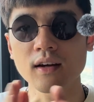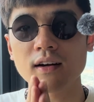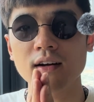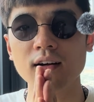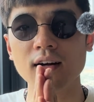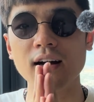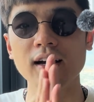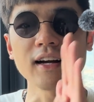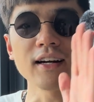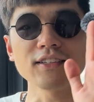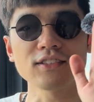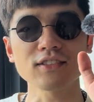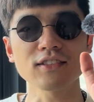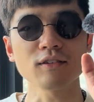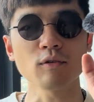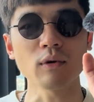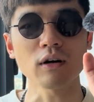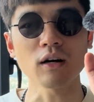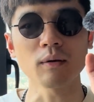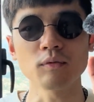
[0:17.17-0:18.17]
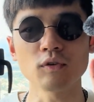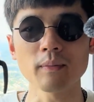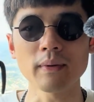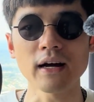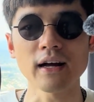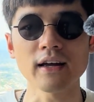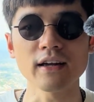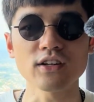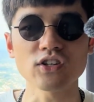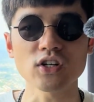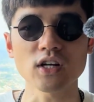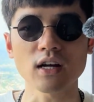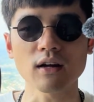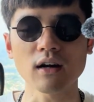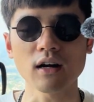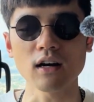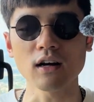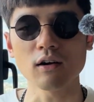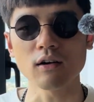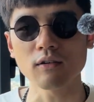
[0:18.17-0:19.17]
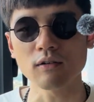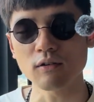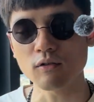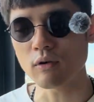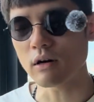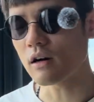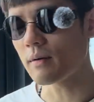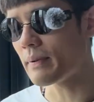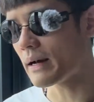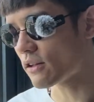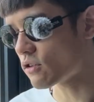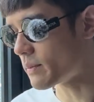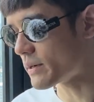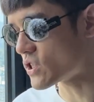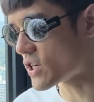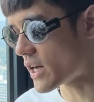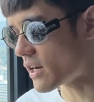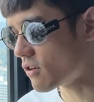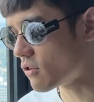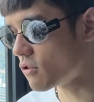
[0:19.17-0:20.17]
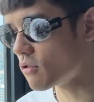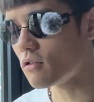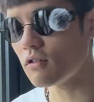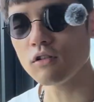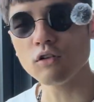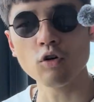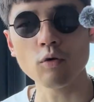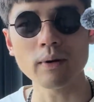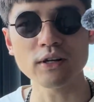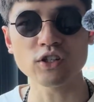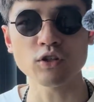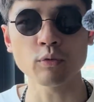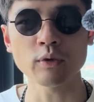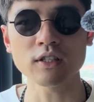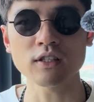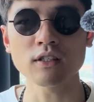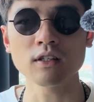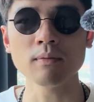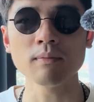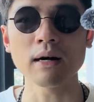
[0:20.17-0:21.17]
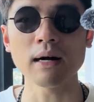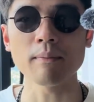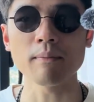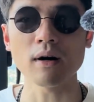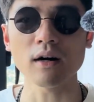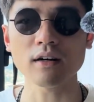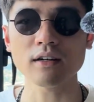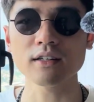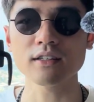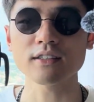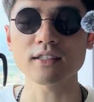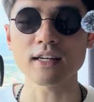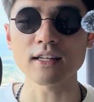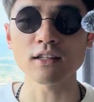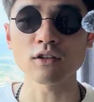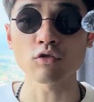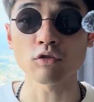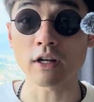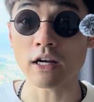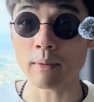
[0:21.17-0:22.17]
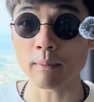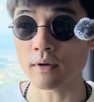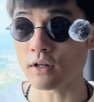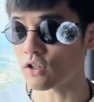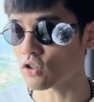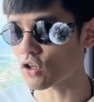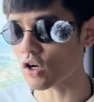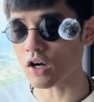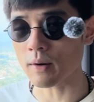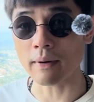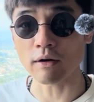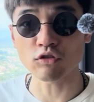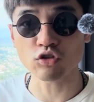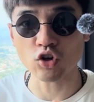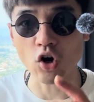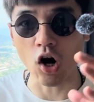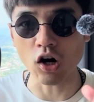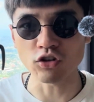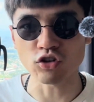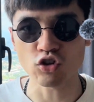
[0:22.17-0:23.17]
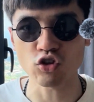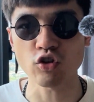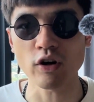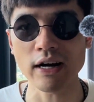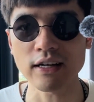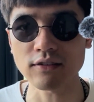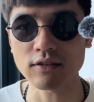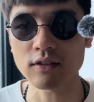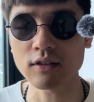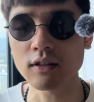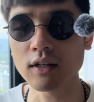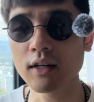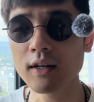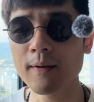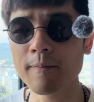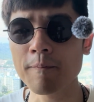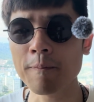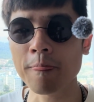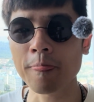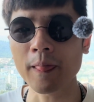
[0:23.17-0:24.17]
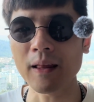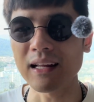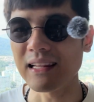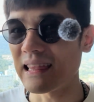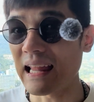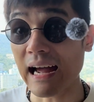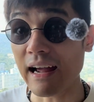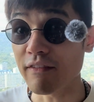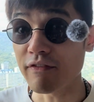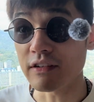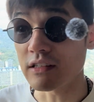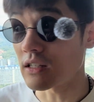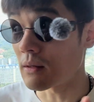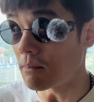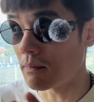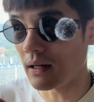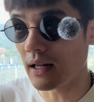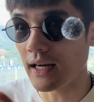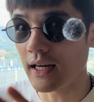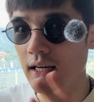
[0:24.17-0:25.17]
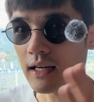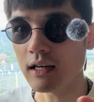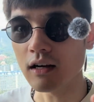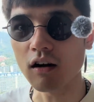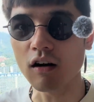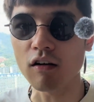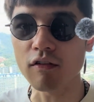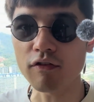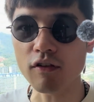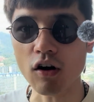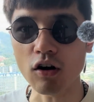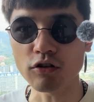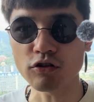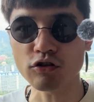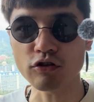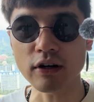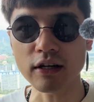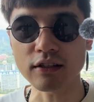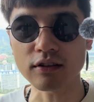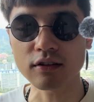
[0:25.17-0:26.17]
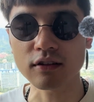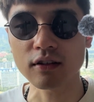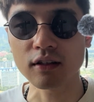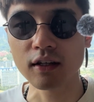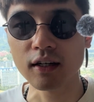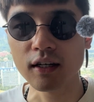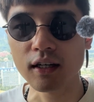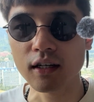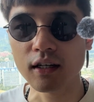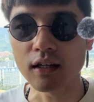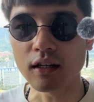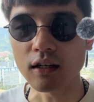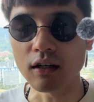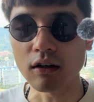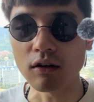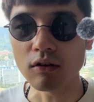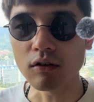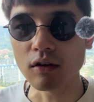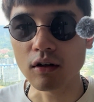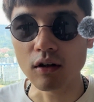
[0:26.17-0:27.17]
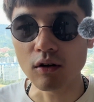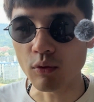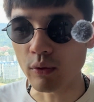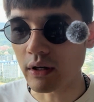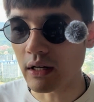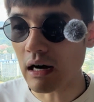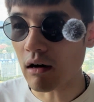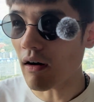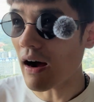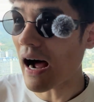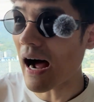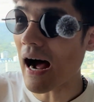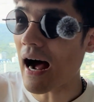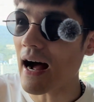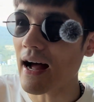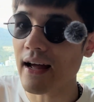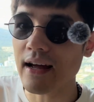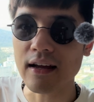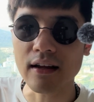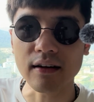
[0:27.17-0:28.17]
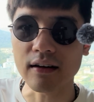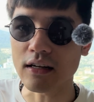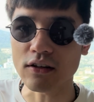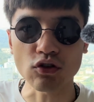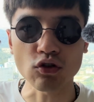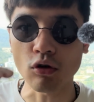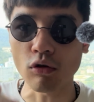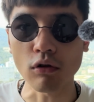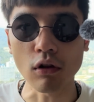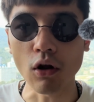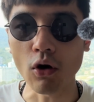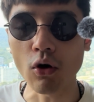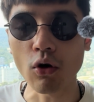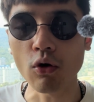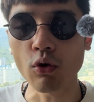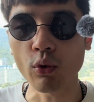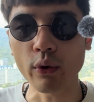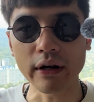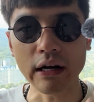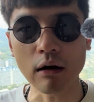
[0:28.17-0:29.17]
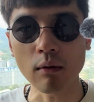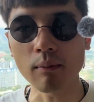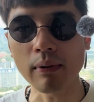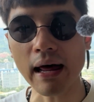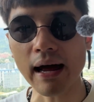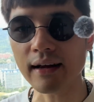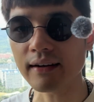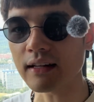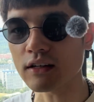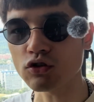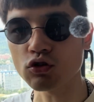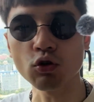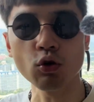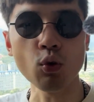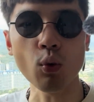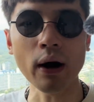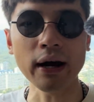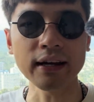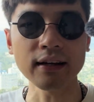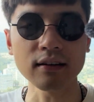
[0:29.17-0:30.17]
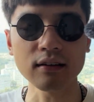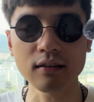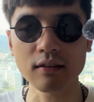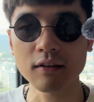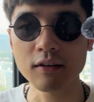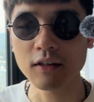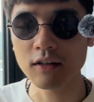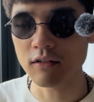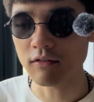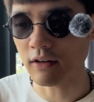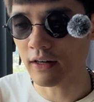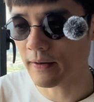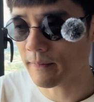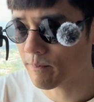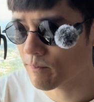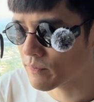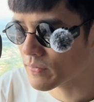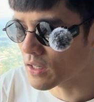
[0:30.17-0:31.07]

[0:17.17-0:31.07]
Hi guys, welcome back to my channel, Low Budget Wisdom. I'm Marcus, and today I'm going to talk about contrast. Life is a play of contrast. Without high, there's no low. Without black, there's no white, right?